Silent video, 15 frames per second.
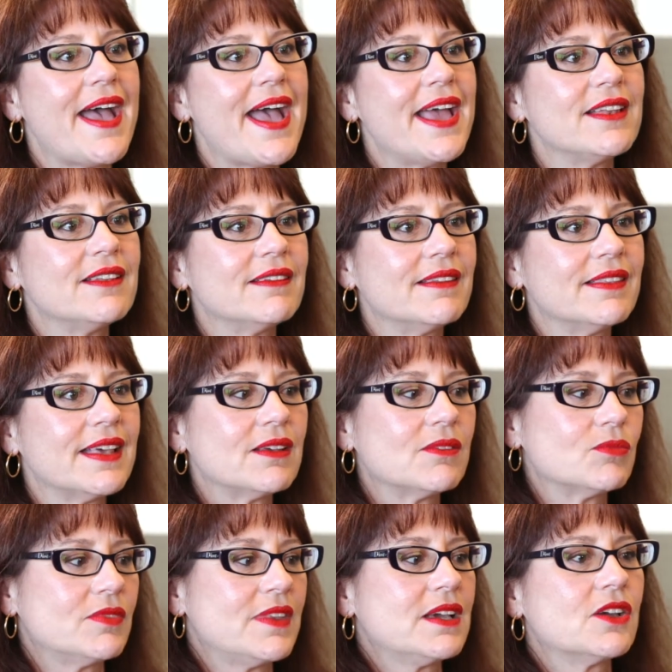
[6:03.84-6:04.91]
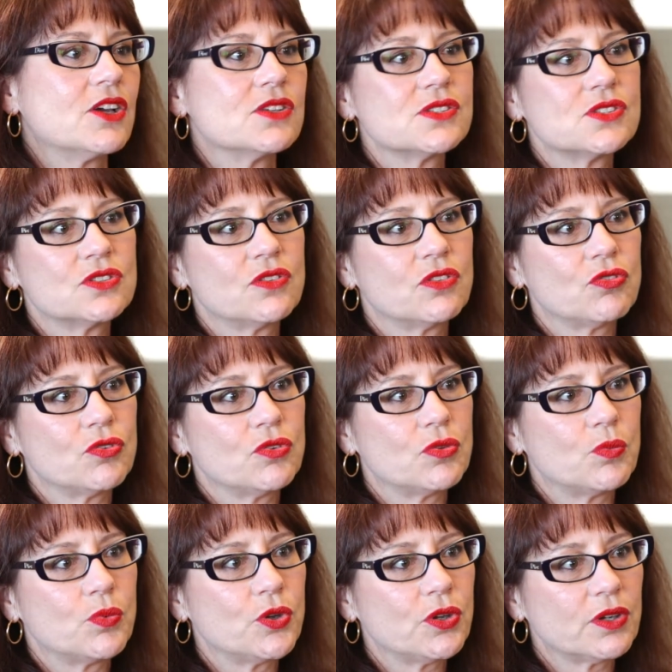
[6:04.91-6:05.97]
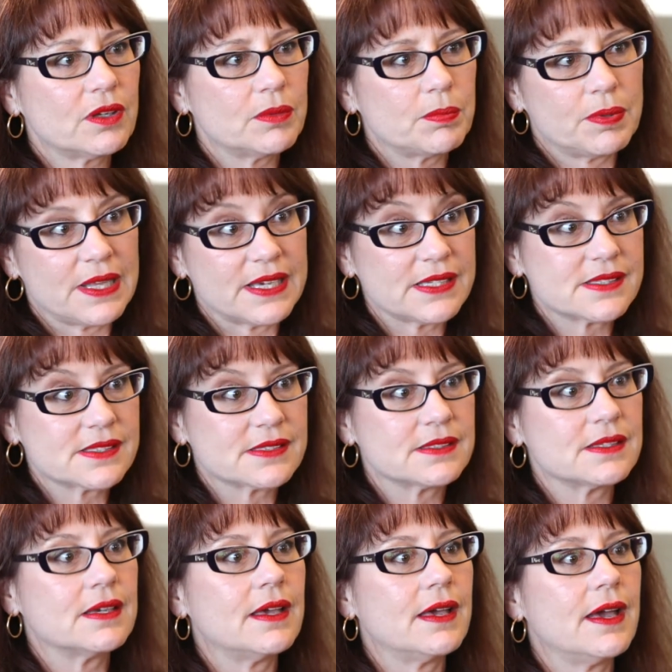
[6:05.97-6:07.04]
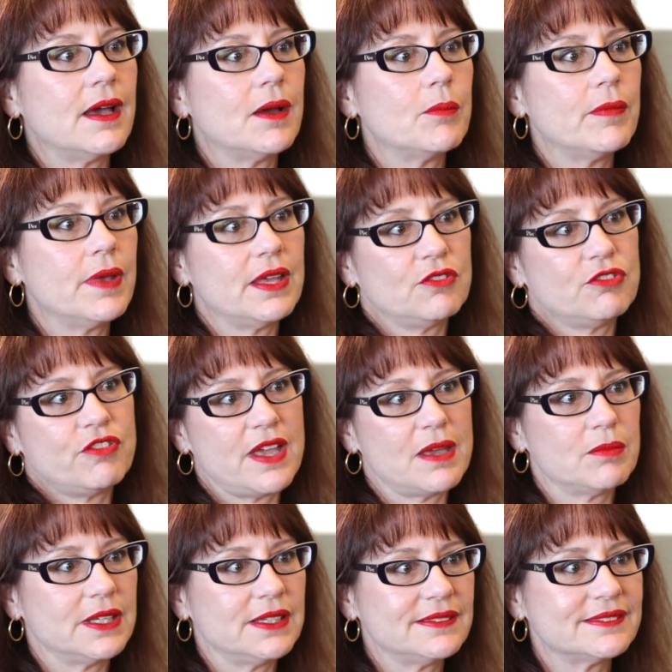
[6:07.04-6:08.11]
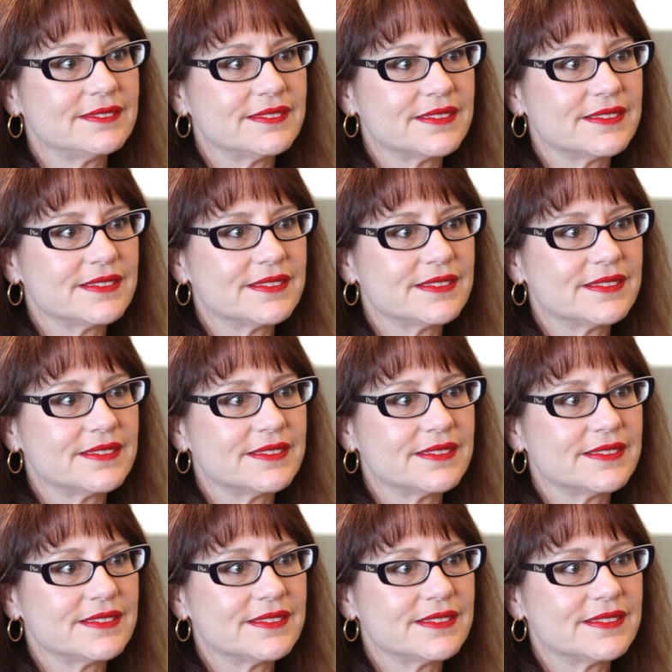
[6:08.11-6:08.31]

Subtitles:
and that goes through the workplace and family.